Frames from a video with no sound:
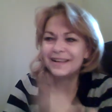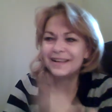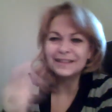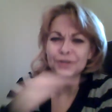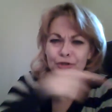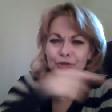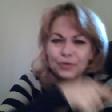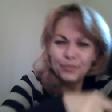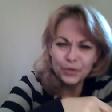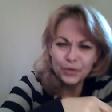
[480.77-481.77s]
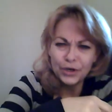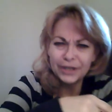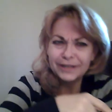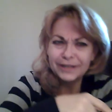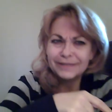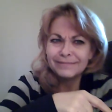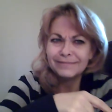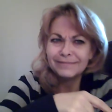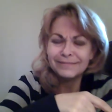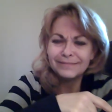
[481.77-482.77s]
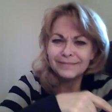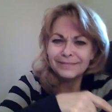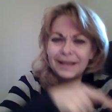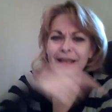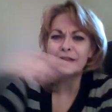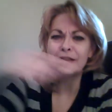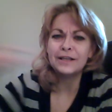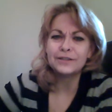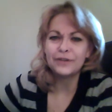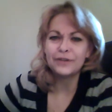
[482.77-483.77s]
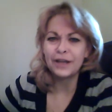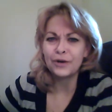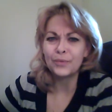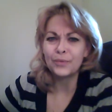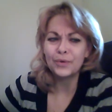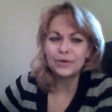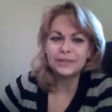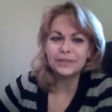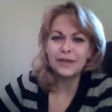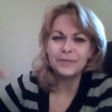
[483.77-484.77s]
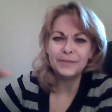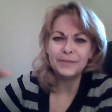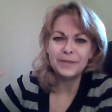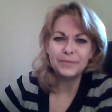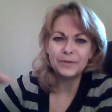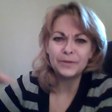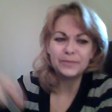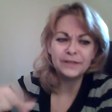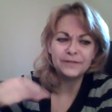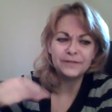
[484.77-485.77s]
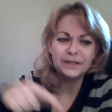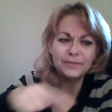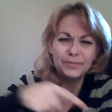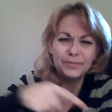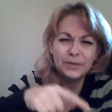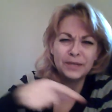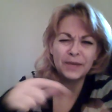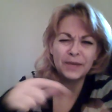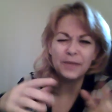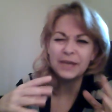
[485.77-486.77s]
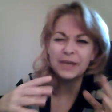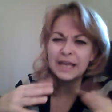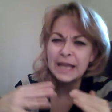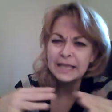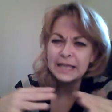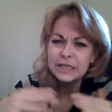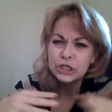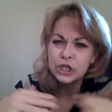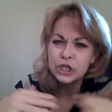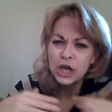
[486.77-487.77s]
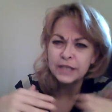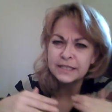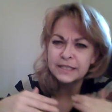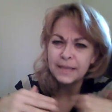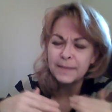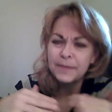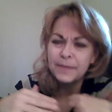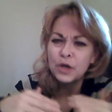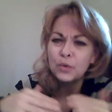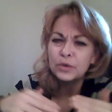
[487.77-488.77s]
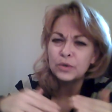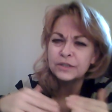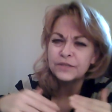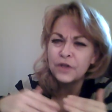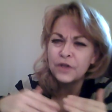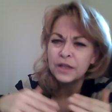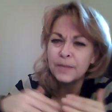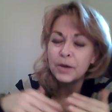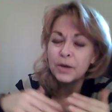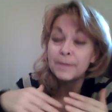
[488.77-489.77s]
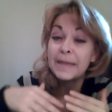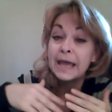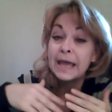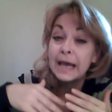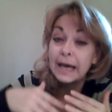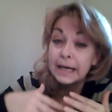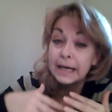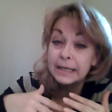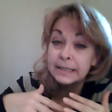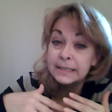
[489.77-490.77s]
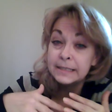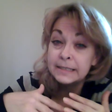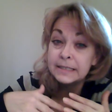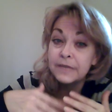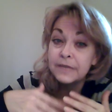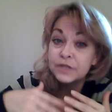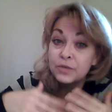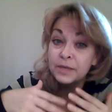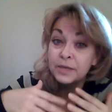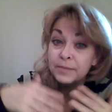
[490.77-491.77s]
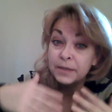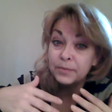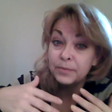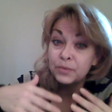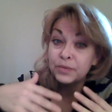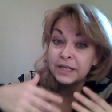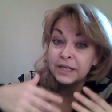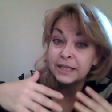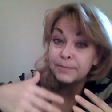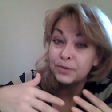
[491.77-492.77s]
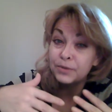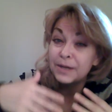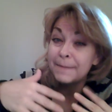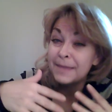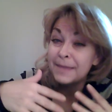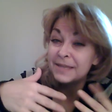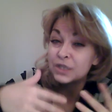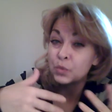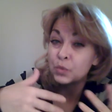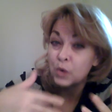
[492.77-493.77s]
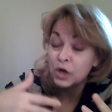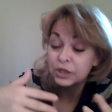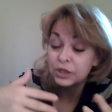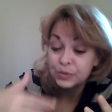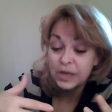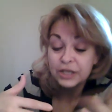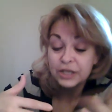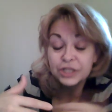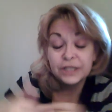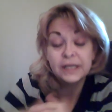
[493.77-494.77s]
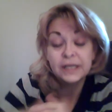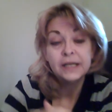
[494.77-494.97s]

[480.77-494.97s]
Listen to the book and yet, let's look at our world. How many people are believing in the book? And can we connect the dots that maybe our world is falling apart because of so many people reading the book and maybe it's a wrong direction?